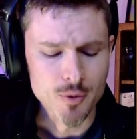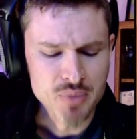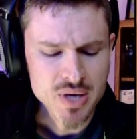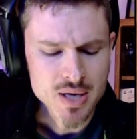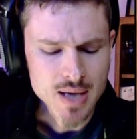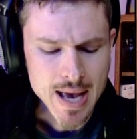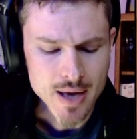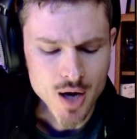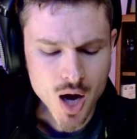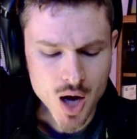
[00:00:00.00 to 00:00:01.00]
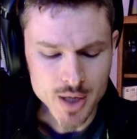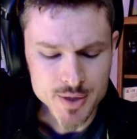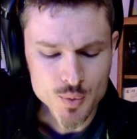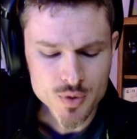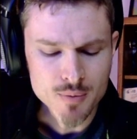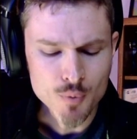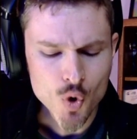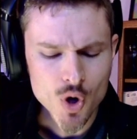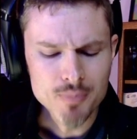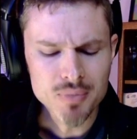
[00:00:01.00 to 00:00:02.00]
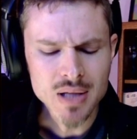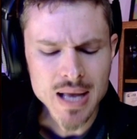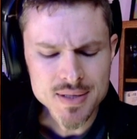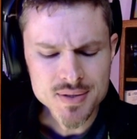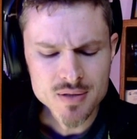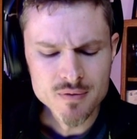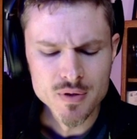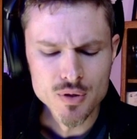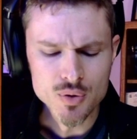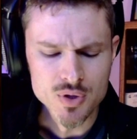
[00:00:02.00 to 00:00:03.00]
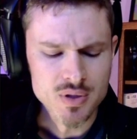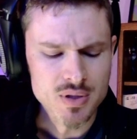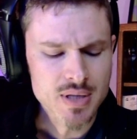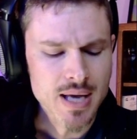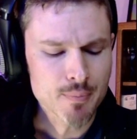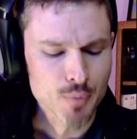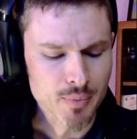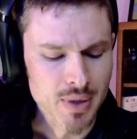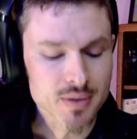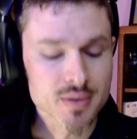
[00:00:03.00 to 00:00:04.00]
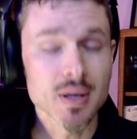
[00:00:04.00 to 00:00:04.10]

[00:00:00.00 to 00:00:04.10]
be at odds with a more placid Venusian temperament,